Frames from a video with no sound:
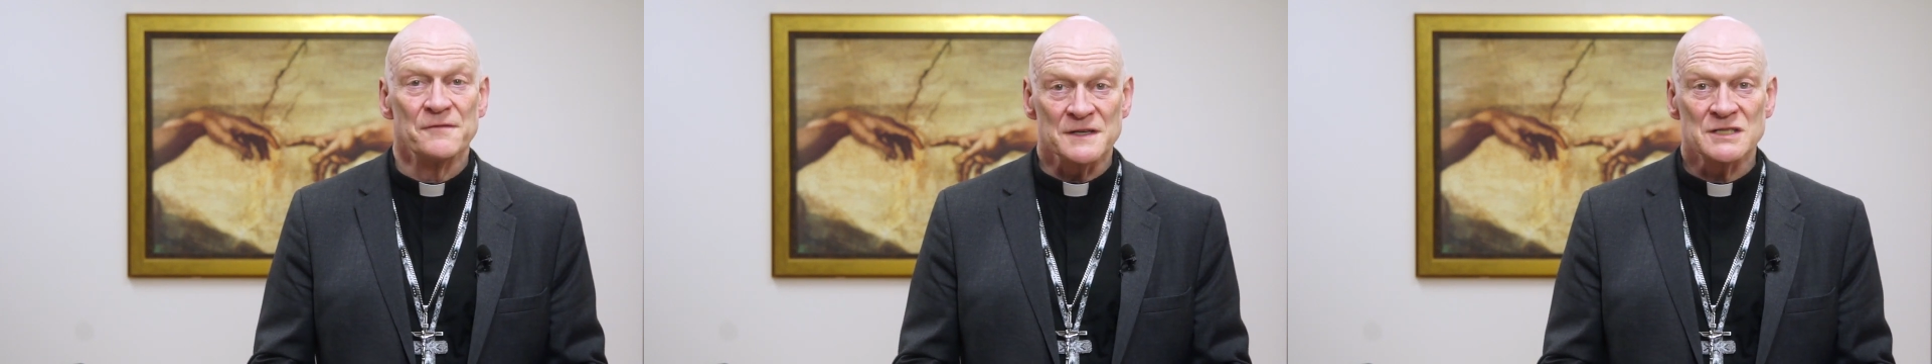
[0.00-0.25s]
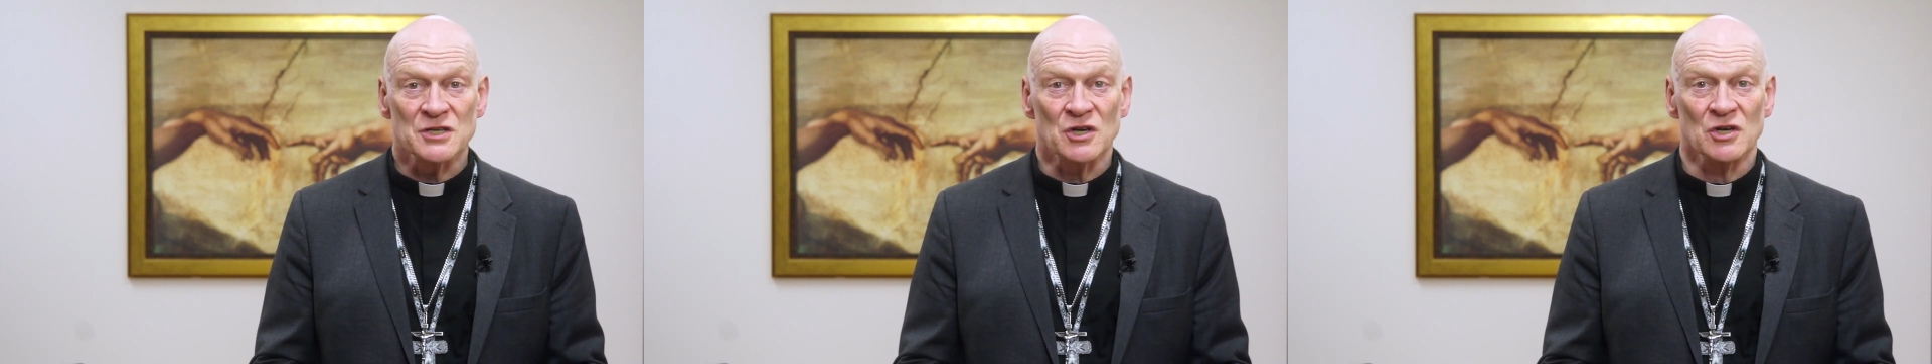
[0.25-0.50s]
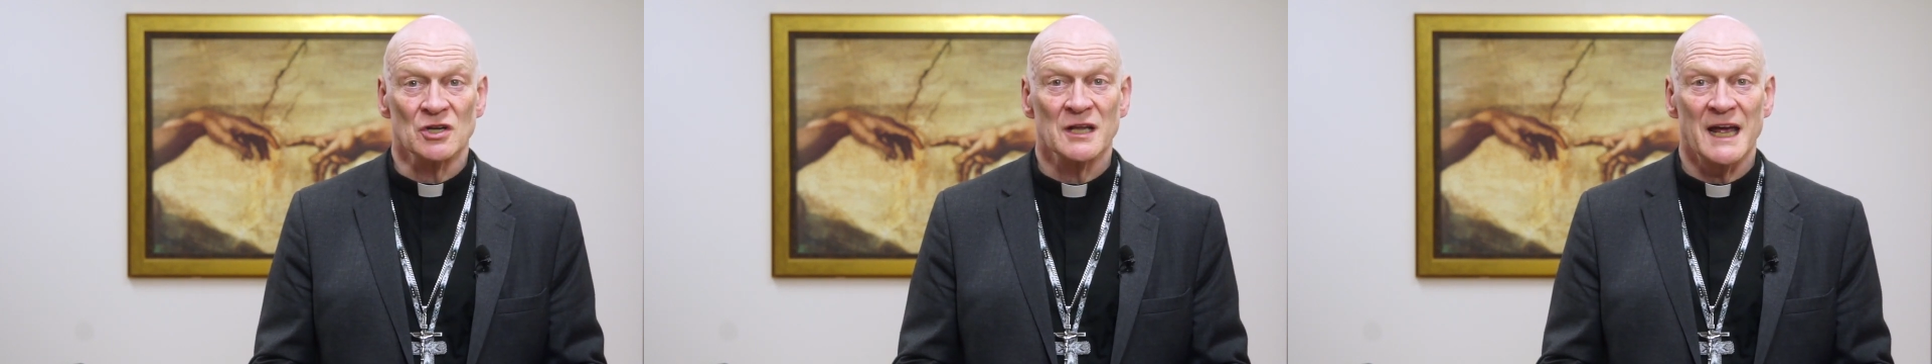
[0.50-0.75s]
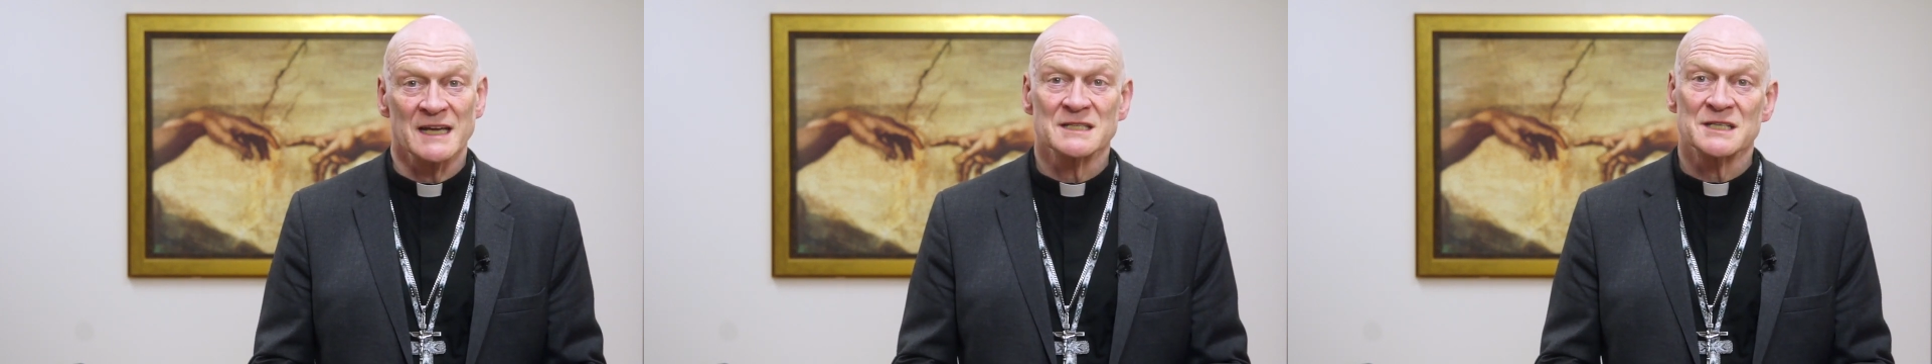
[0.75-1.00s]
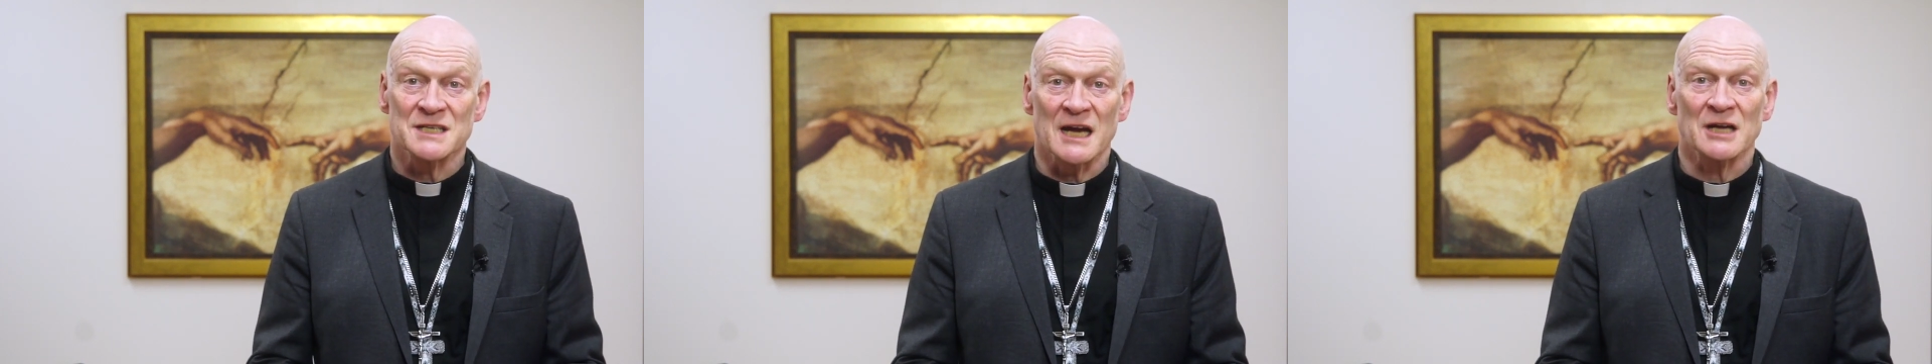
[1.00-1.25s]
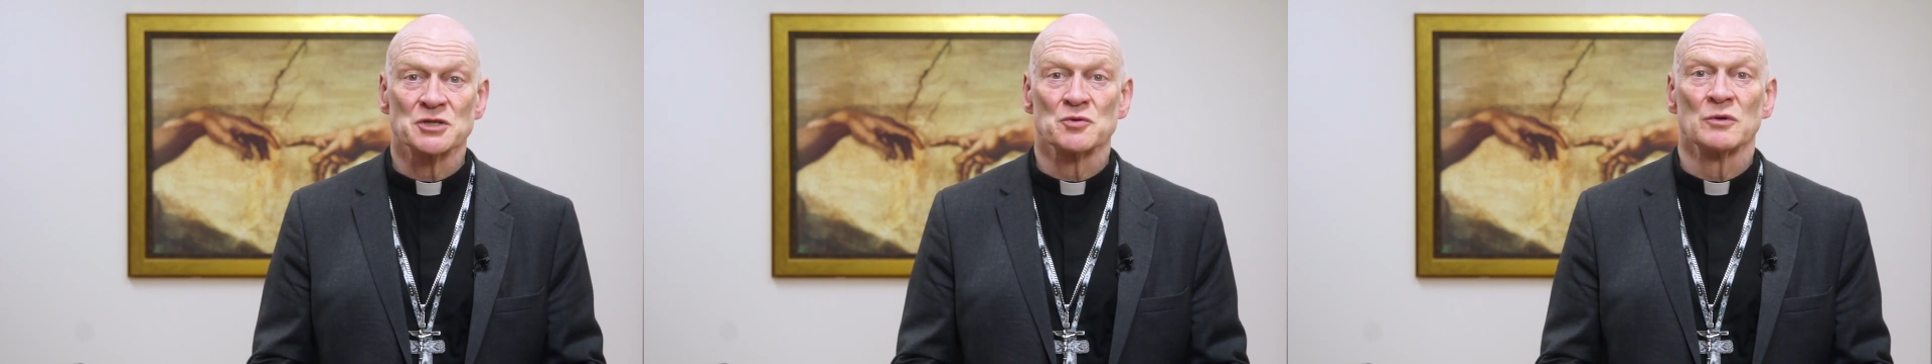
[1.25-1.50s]
physical and
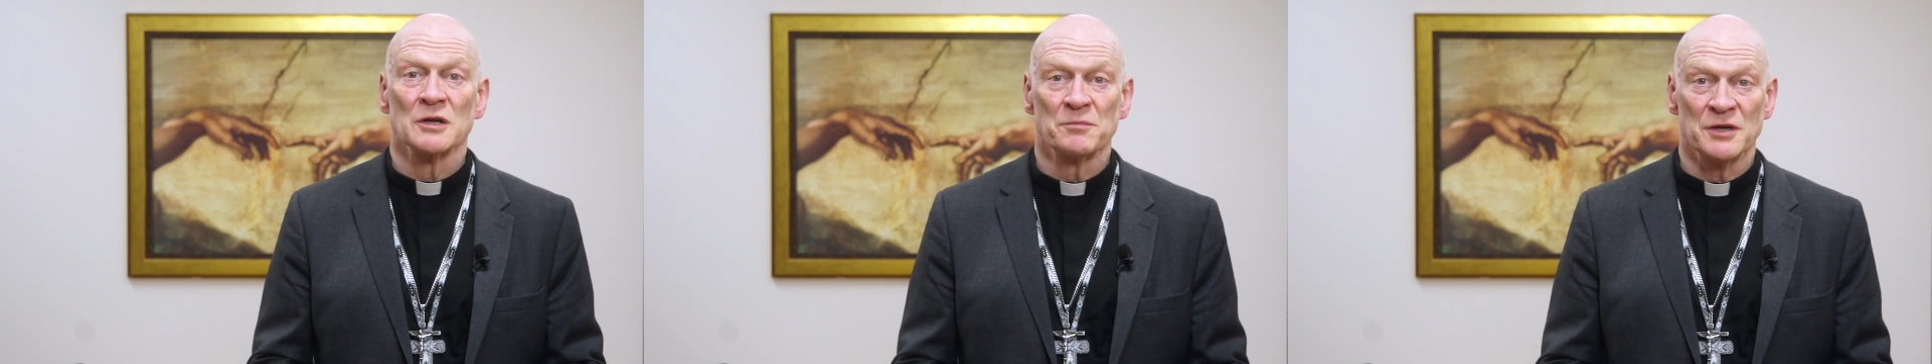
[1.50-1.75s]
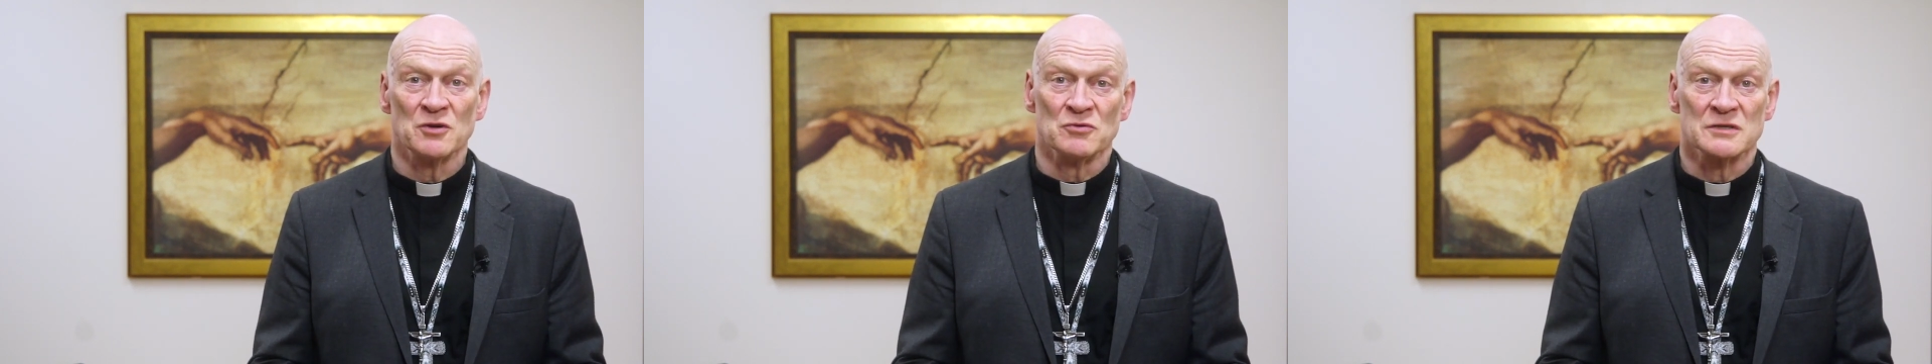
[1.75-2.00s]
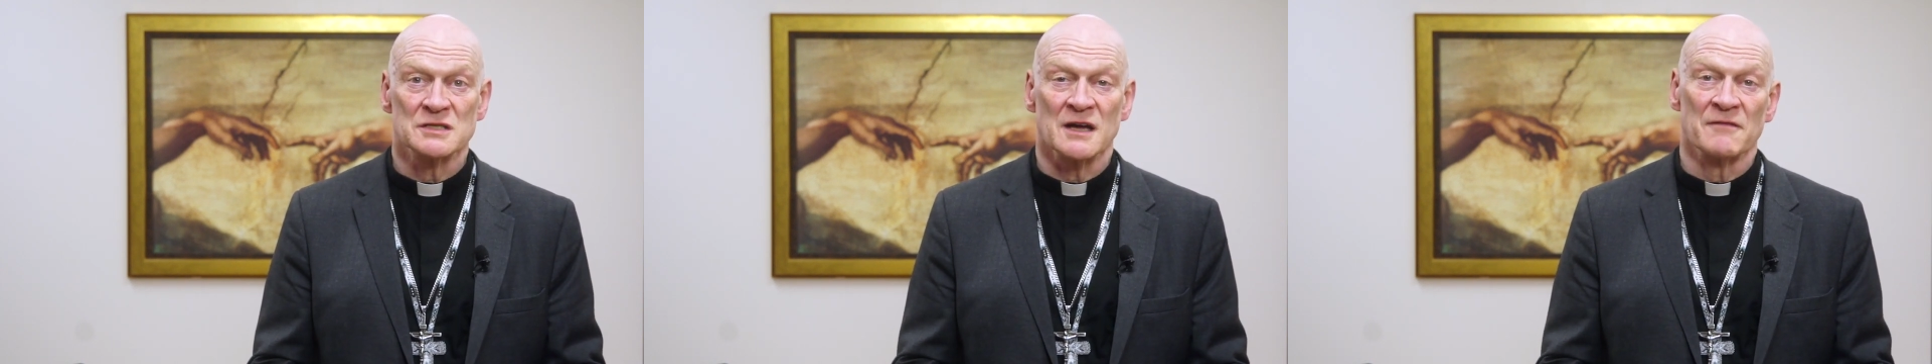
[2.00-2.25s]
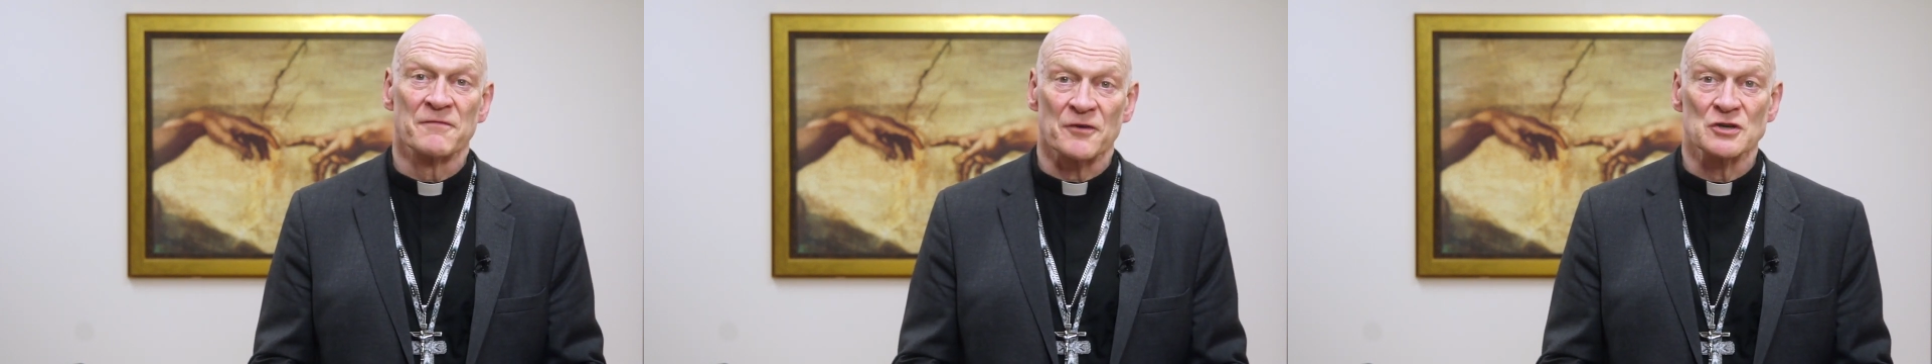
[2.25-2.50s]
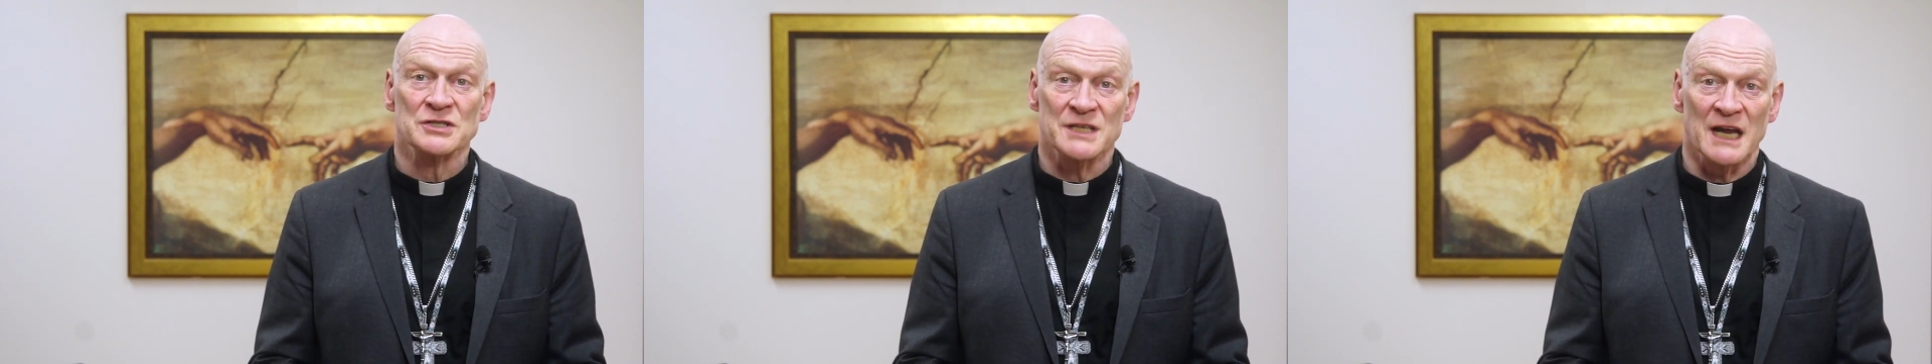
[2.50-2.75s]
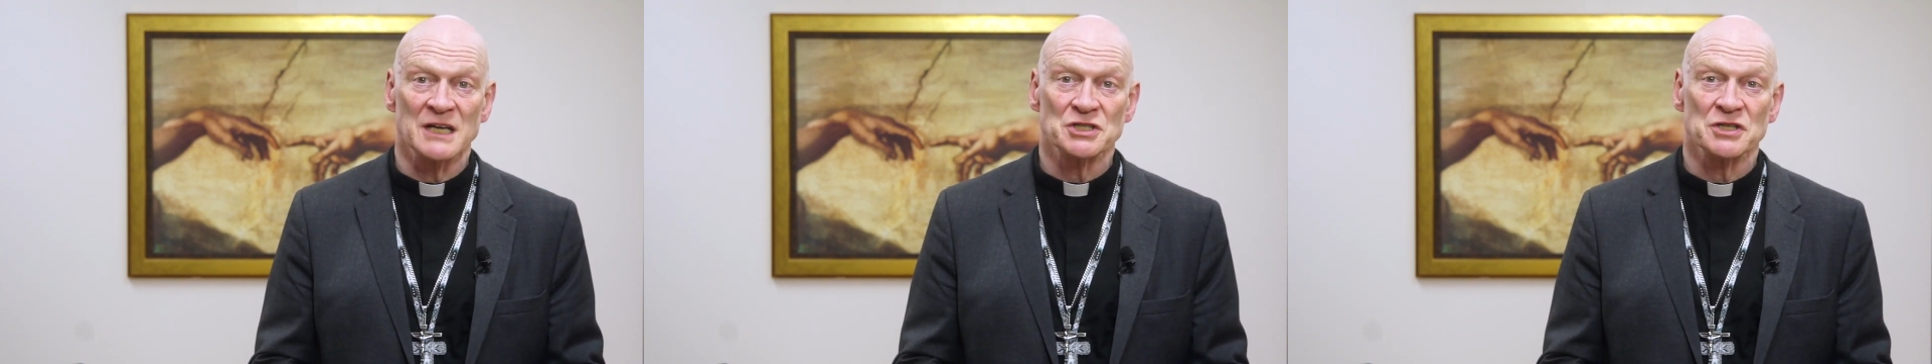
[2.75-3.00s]
sexual abuse of First
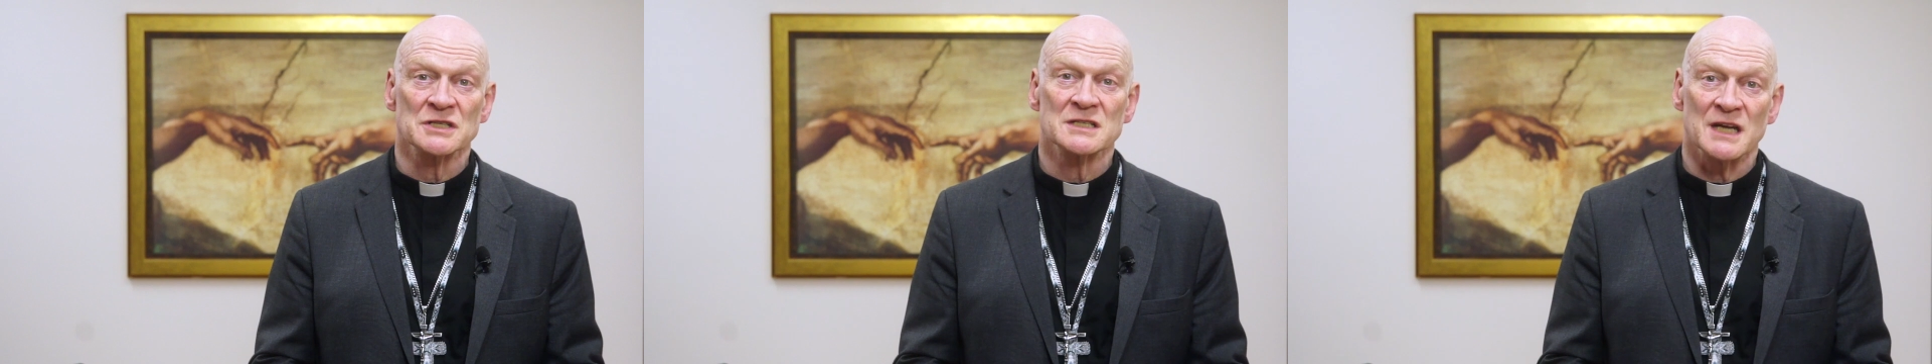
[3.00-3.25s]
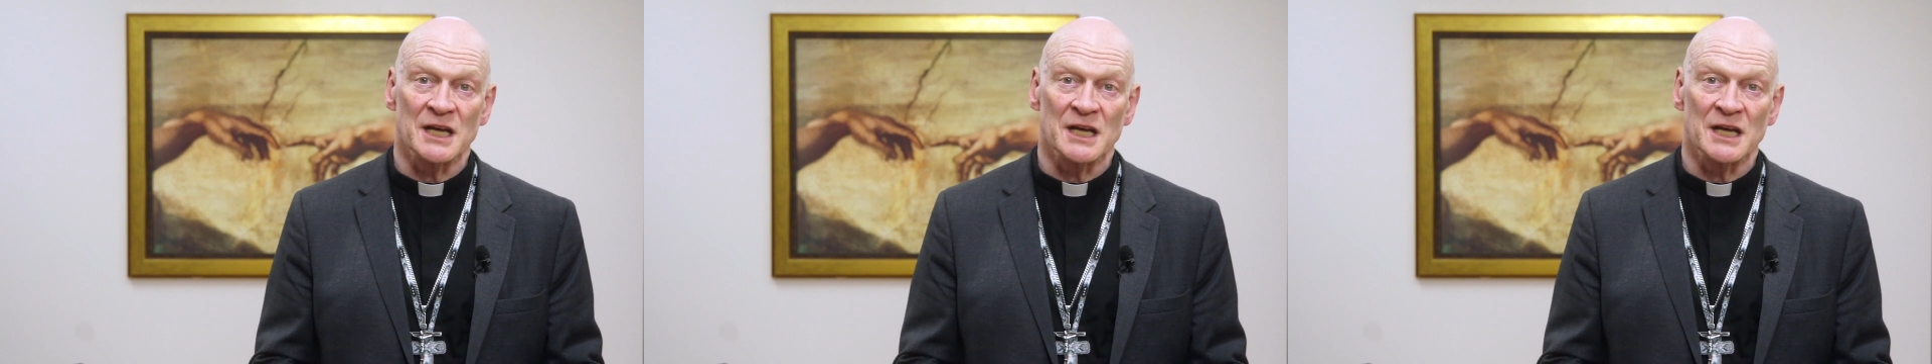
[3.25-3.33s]
Nations,